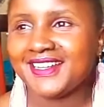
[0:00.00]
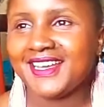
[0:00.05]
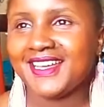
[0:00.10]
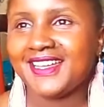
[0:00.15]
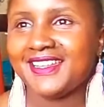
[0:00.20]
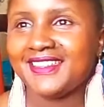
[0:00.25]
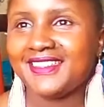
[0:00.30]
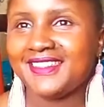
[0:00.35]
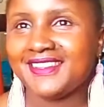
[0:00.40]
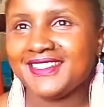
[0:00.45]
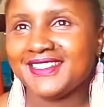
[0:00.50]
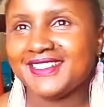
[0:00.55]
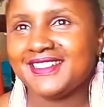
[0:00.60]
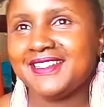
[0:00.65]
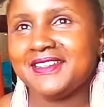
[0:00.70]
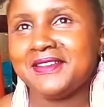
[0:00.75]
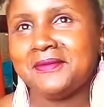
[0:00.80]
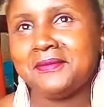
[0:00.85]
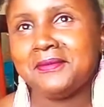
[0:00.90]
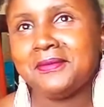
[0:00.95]
I
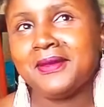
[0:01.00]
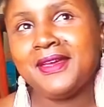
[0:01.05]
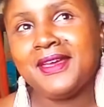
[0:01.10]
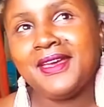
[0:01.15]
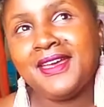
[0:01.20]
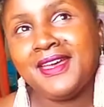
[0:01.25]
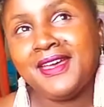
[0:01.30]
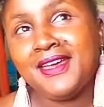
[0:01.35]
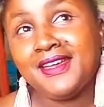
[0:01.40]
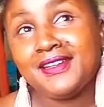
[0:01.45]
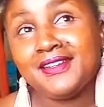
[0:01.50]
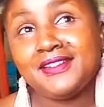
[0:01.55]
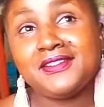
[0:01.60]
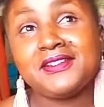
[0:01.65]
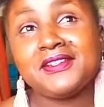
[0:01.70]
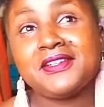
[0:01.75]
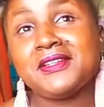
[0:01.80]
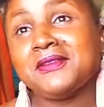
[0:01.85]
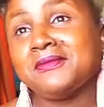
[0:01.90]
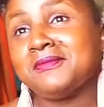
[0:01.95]
sleep,
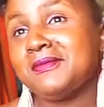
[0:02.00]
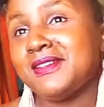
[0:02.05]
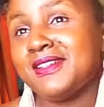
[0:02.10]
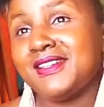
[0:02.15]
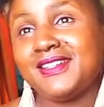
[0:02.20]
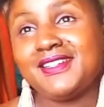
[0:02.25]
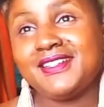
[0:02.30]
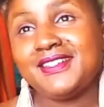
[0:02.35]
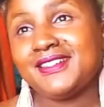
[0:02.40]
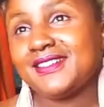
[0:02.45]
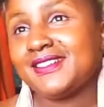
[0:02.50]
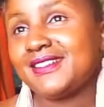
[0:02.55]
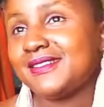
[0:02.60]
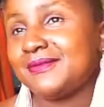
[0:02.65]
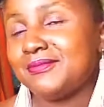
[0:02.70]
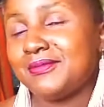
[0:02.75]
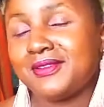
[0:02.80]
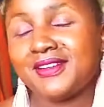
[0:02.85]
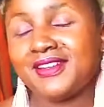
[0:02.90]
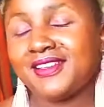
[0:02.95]
dream, eat,
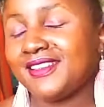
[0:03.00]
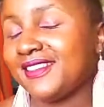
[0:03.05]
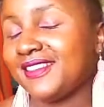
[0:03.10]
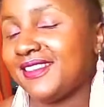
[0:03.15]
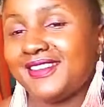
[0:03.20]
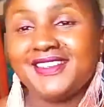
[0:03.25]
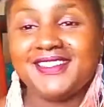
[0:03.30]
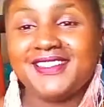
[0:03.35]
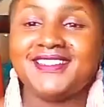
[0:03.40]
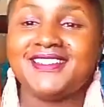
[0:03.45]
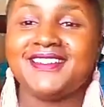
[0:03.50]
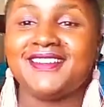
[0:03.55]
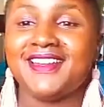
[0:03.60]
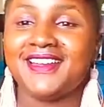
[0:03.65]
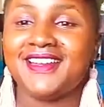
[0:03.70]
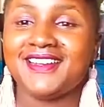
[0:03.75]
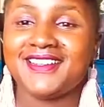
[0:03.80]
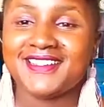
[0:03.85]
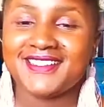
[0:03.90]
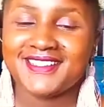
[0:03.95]
breathe interior
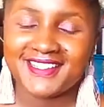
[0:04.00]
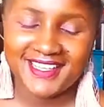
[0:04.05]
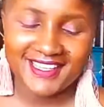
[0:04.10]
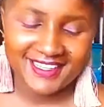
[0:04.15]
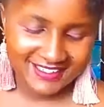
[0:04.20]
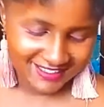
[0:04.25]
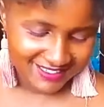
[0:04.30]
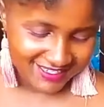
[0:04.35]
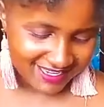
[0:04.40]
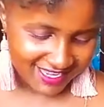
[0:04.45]
design.